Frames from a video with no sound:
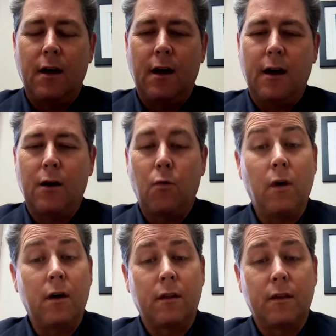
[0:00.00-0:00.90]

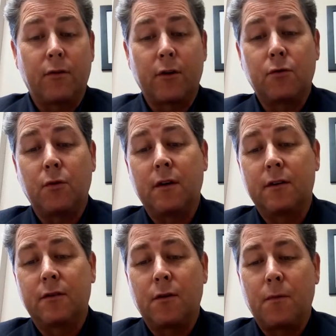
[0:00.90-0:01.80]
The first one
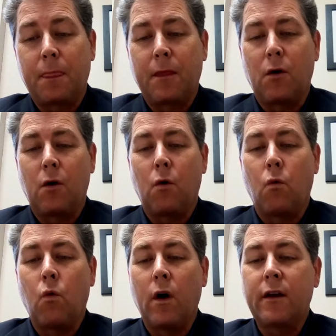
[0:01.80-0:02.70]
is,
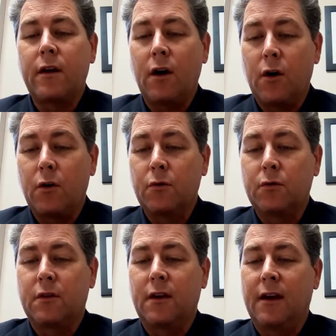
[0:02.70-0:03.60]
what
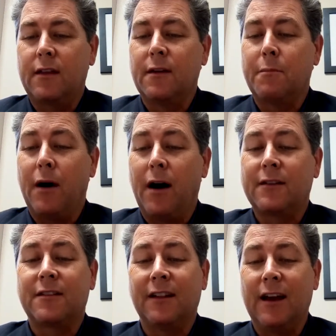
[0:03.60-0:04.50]
goes in the
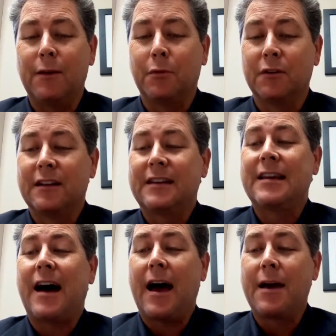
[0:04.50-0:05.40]
box labeled
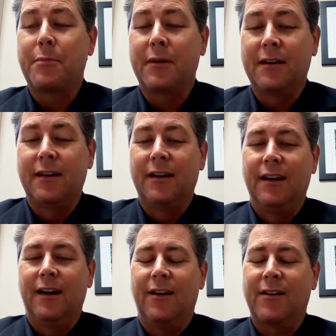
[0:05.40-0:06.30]
type?
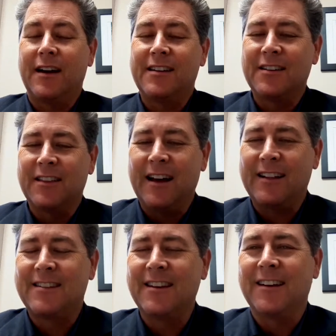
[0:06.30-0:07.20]
Okay, so
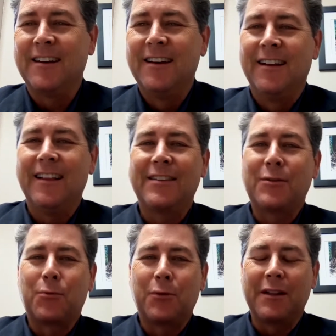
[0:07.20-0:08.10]
that's a
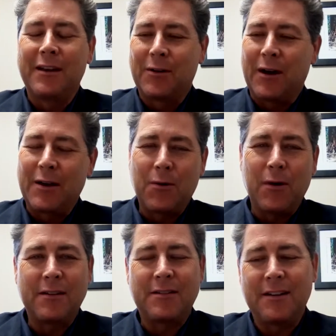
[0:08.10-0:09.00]
really great
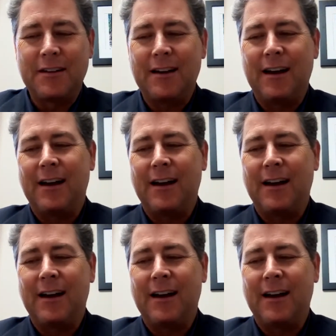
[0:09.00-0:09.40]
question.